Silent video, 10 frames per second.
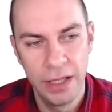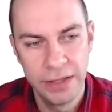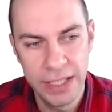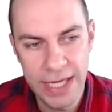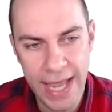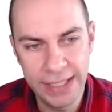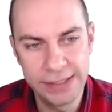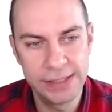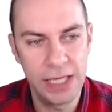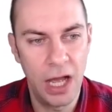The
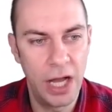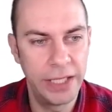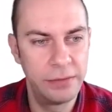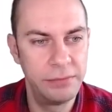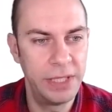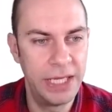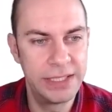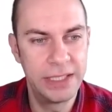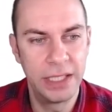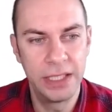next item
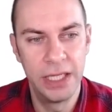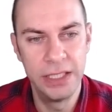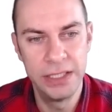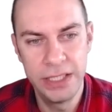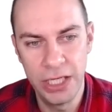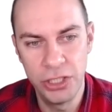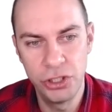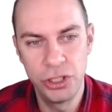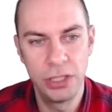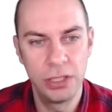is the
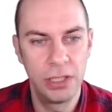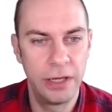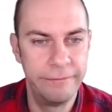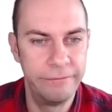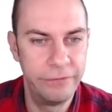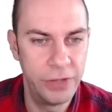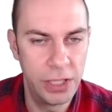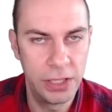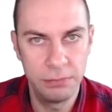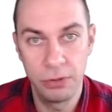contingent
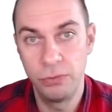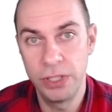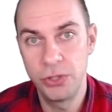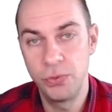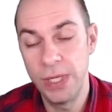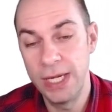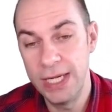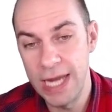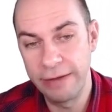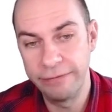convertible, which we
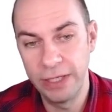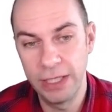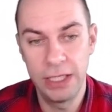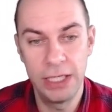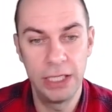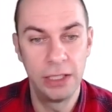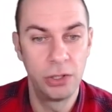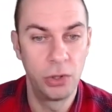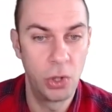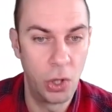lovingly
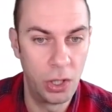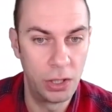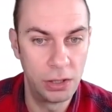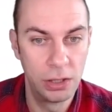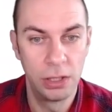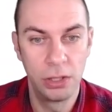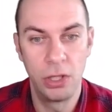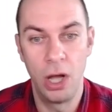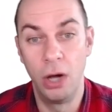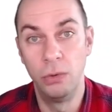call
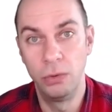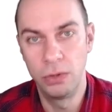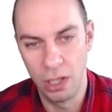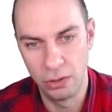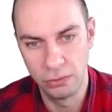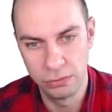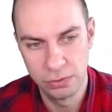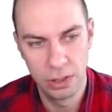COCO.